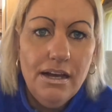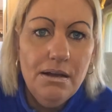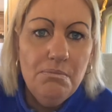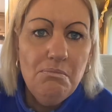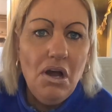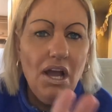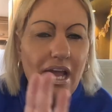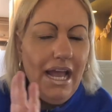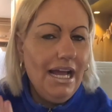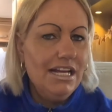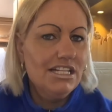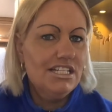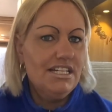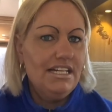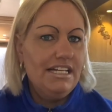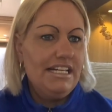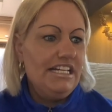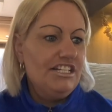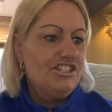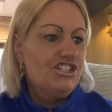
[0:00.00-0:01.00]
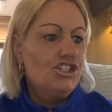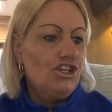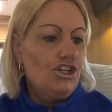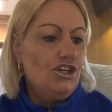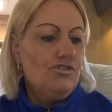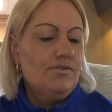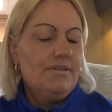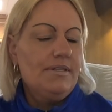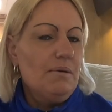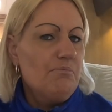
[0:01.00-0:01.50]
I might actually
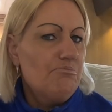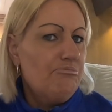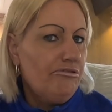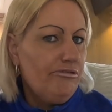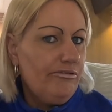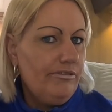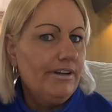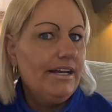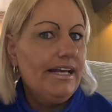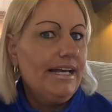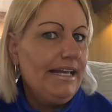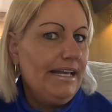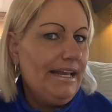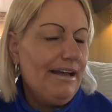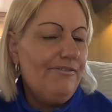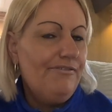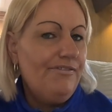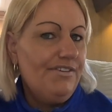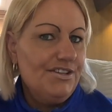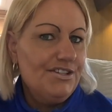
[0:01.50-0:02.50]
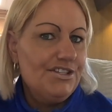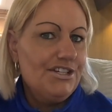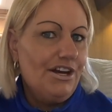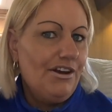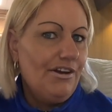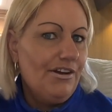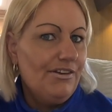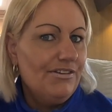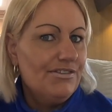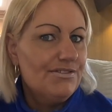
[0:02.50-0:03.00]
do some
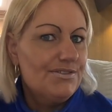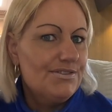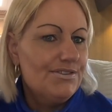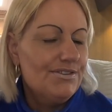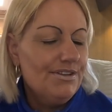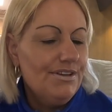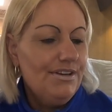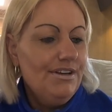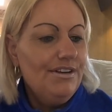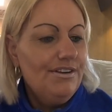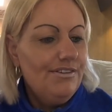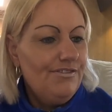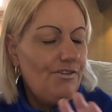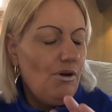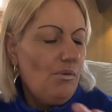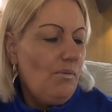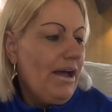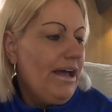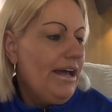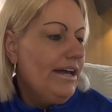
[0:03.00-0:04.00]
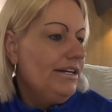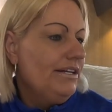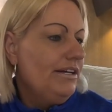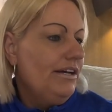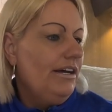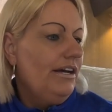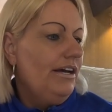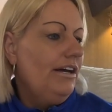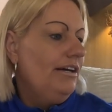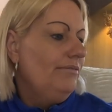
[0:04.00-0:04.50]
pre-videos for when
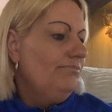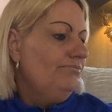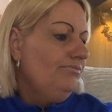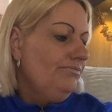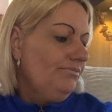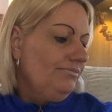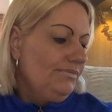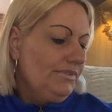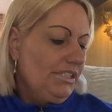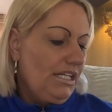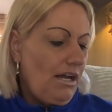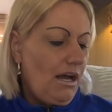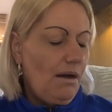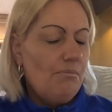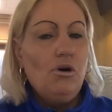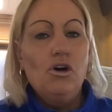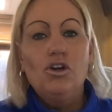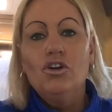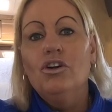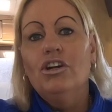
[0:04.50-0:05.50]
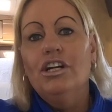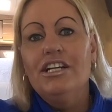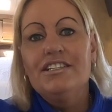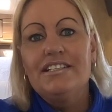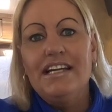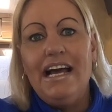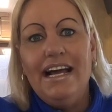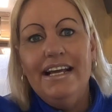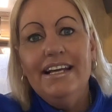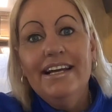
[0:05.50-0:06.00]
I'm on
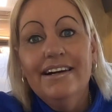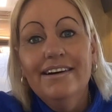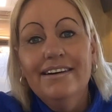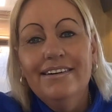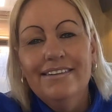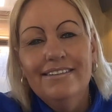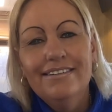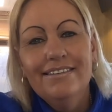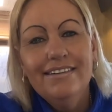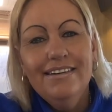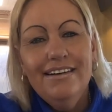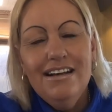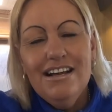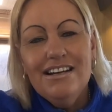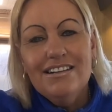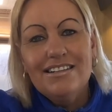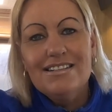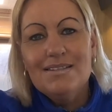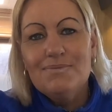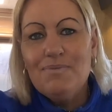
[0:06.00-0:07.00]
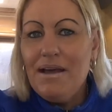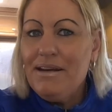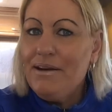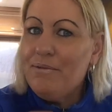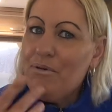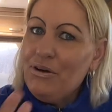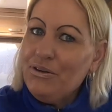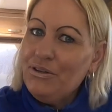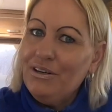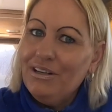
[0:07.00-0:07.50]
holiday. Because when
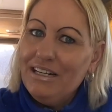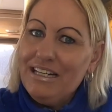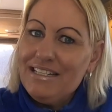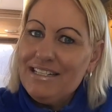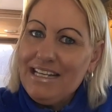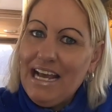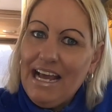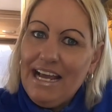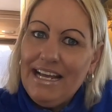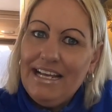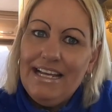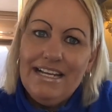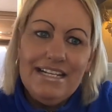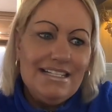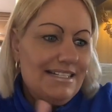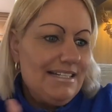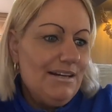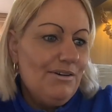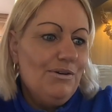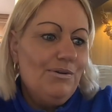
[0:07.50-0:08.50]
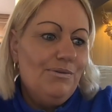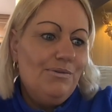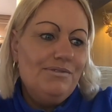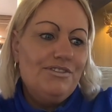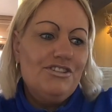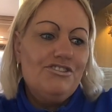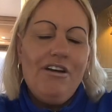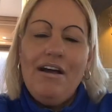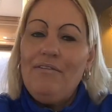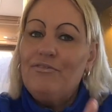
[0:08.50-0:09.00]
I'm on holiday, it's all
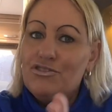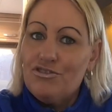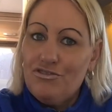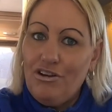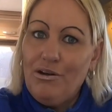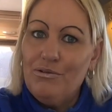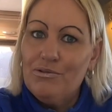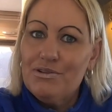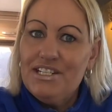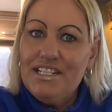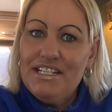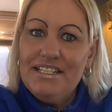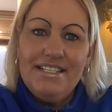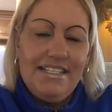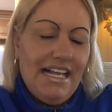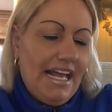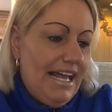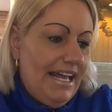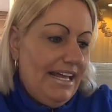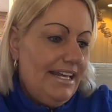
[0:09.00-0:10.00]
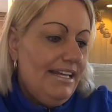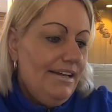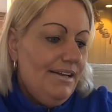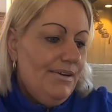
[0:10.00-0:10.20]
travel trolls, you see.